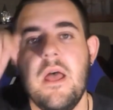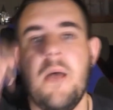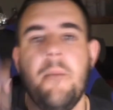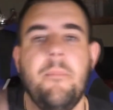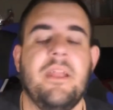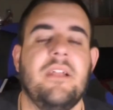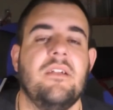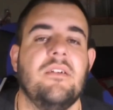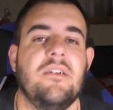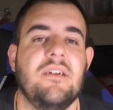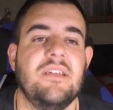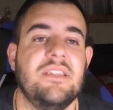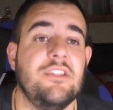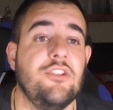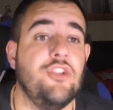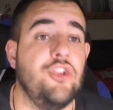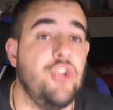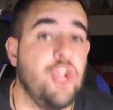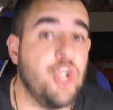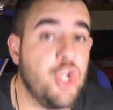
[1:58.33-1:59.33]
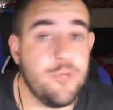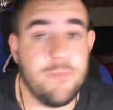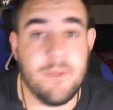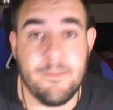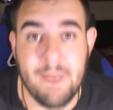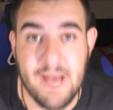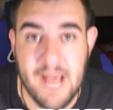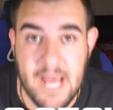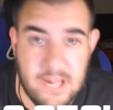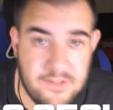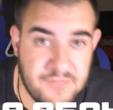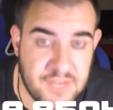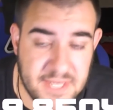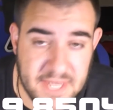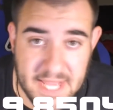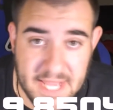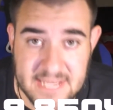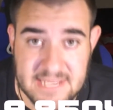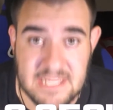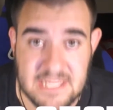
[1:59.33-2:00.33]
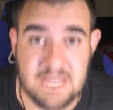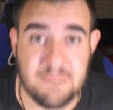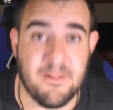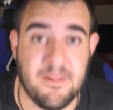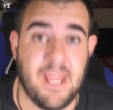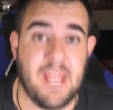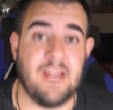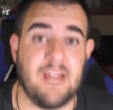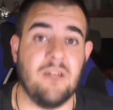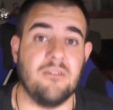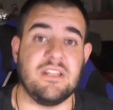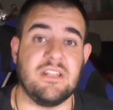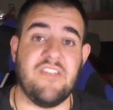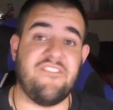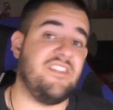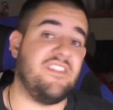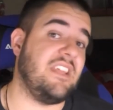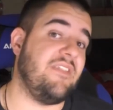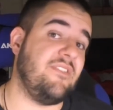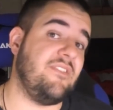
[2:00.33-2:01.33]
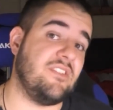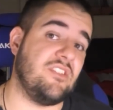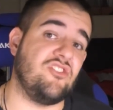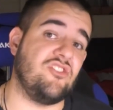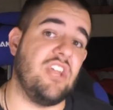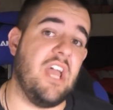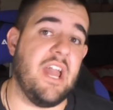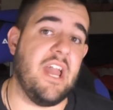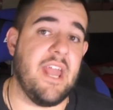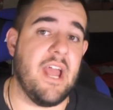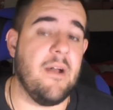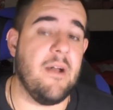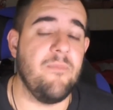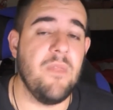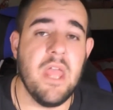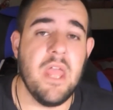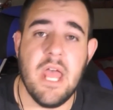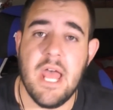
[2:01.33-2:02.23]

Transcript: because you could be part of the next let's play, and I'll definitely give you a shout out.